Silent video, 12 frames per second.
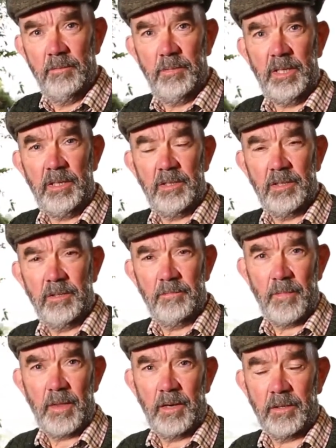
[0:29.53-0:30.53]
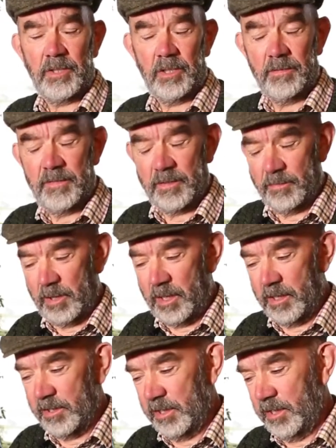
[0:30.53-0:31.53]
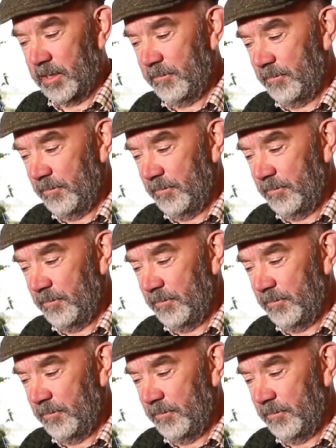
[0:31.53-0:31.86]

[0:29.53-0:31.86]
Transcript: peat, or turf as we call it here.